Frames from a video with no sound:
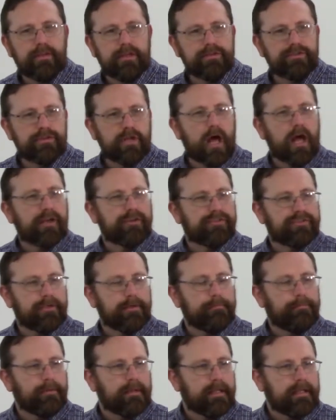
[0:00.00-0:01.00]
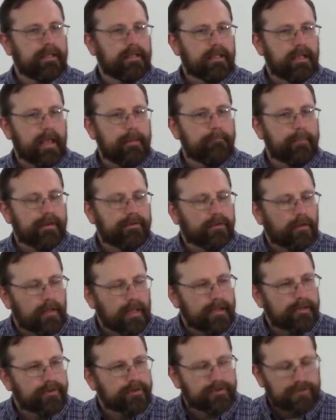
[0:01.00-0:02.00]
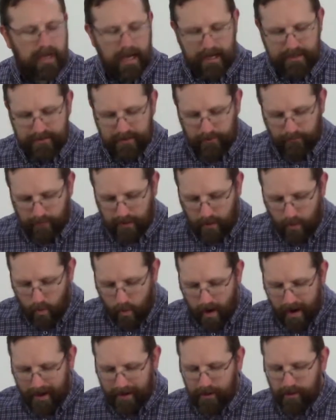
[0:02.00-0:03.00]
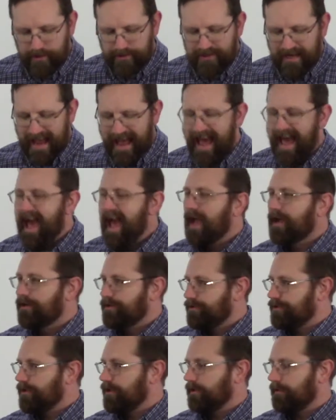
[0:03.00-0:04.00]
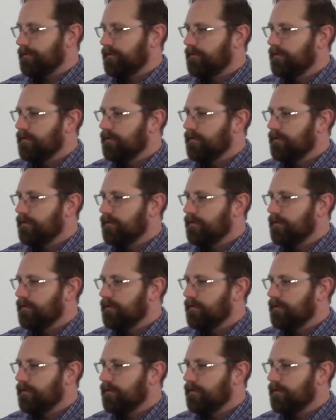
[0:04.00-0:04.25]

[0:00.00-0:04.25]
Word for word: is not simply a mental exercise, it requires action.